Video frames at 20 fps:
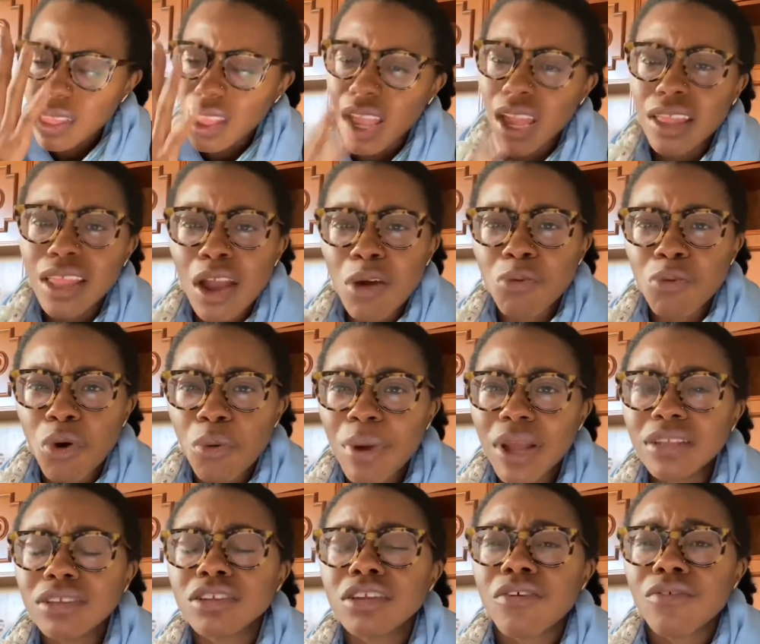And that
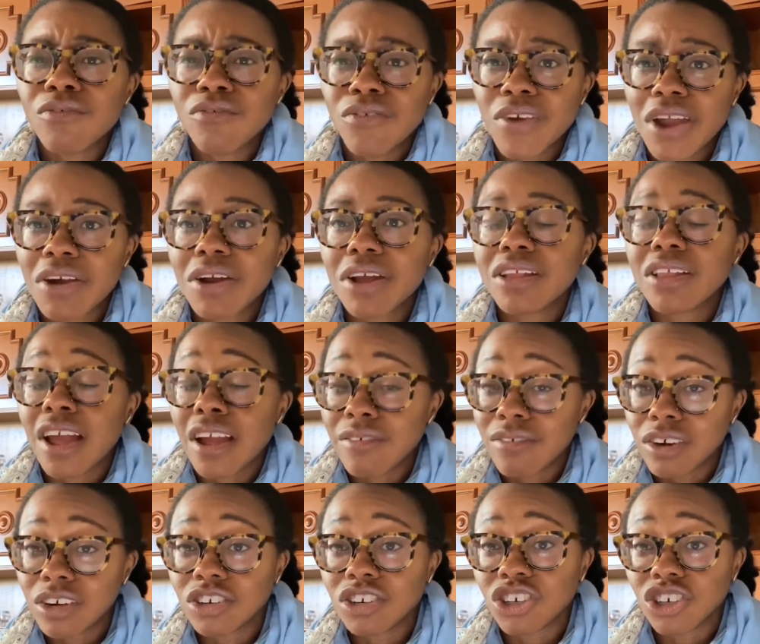romance is a very
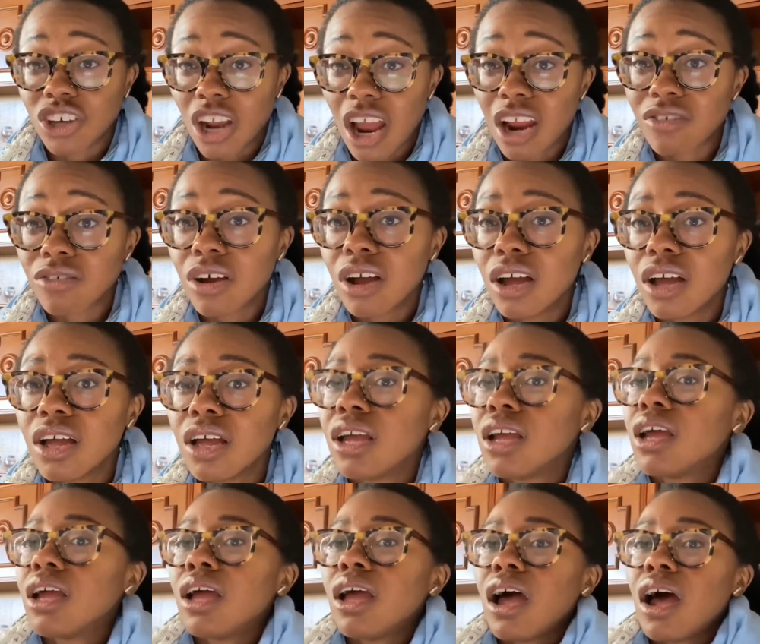diverse genre.
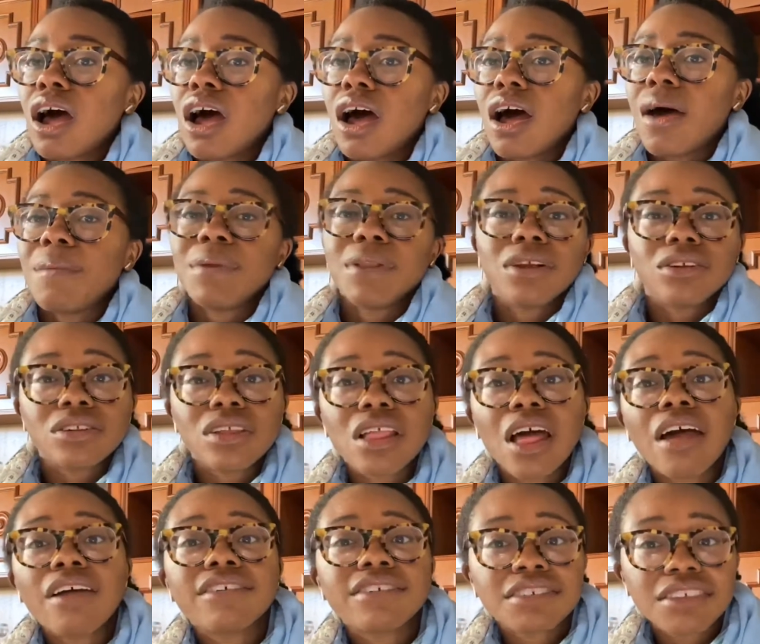And there's a
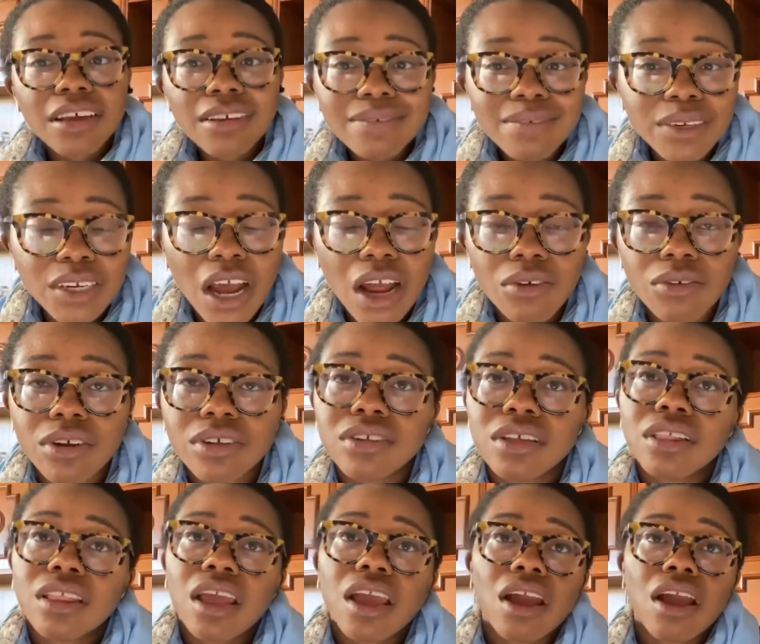lot of subgenres
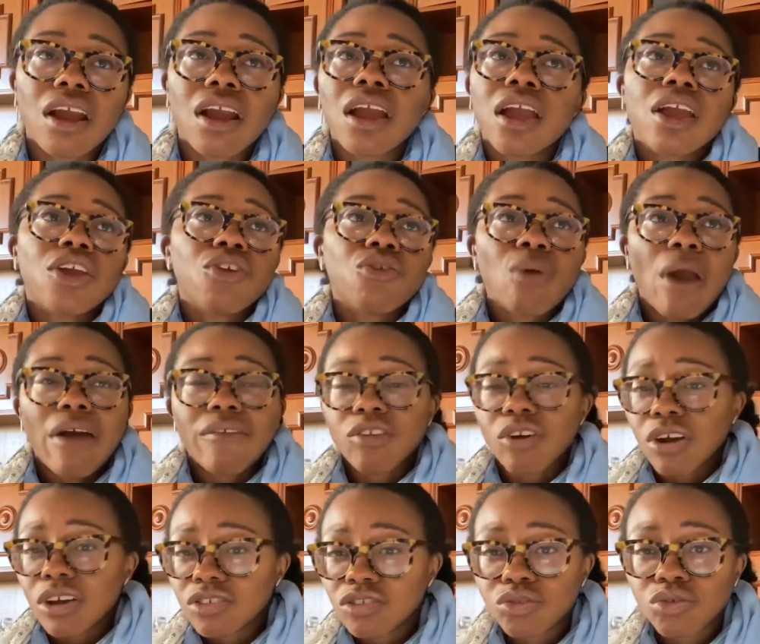in there. You have
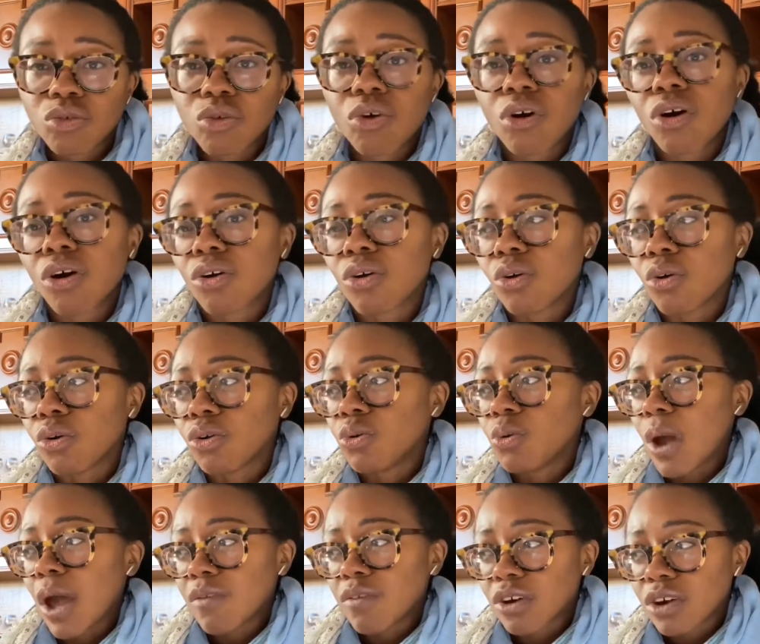your historical,
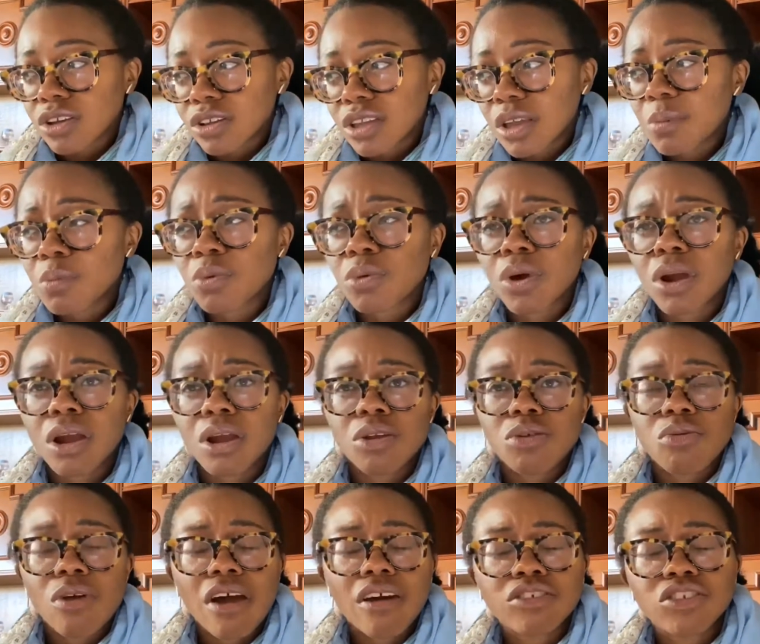you have your contemporary,
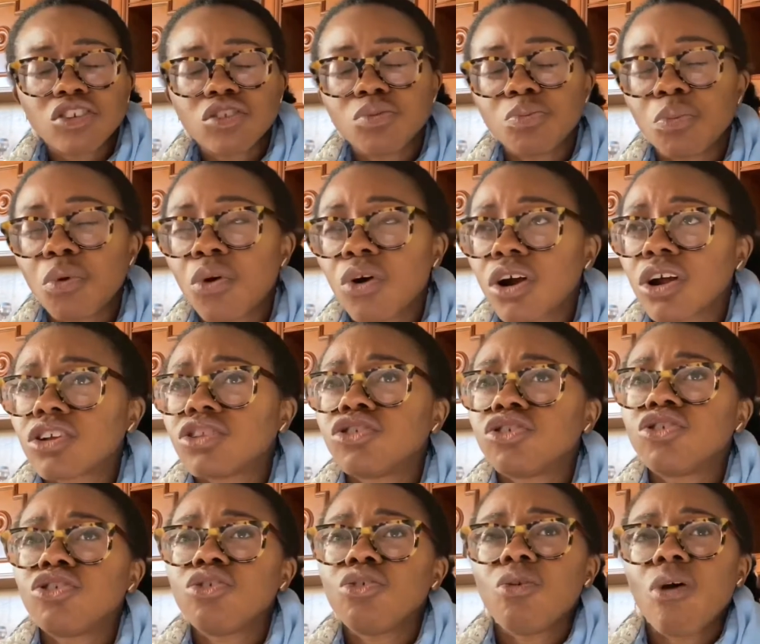you have sports,
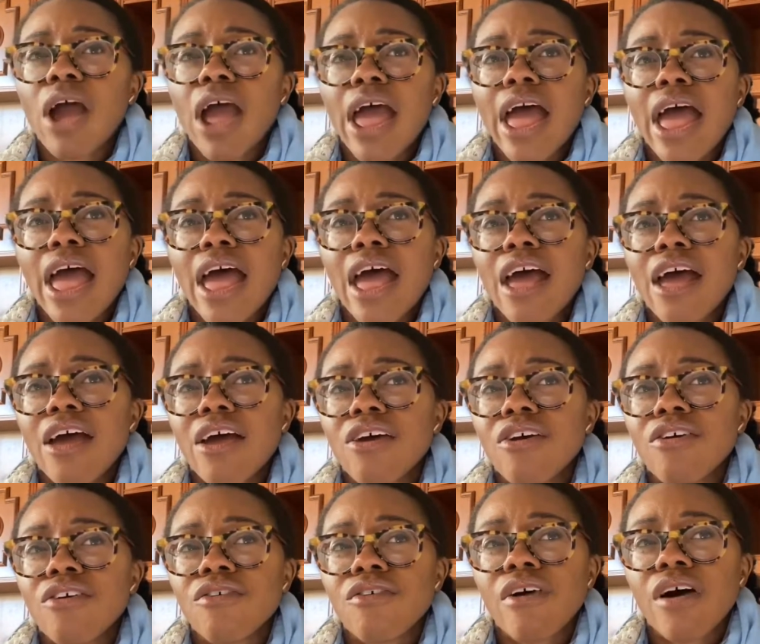you
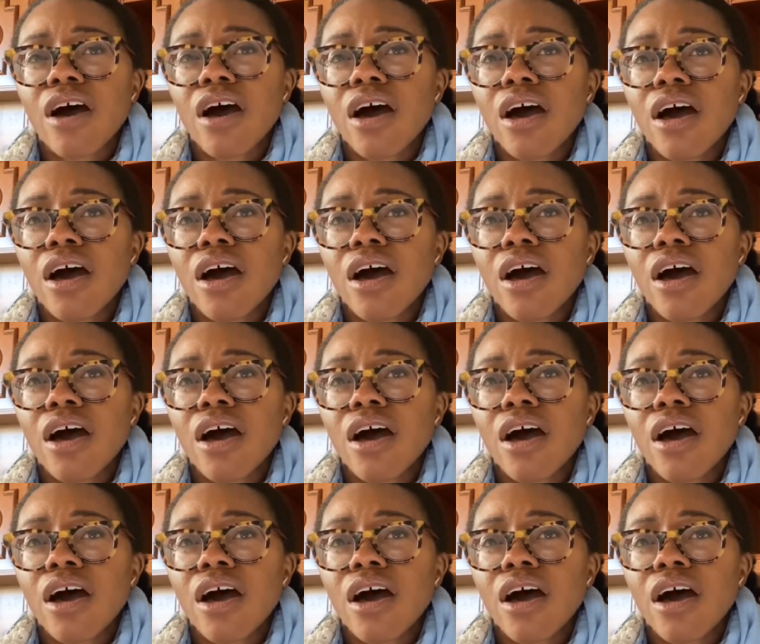have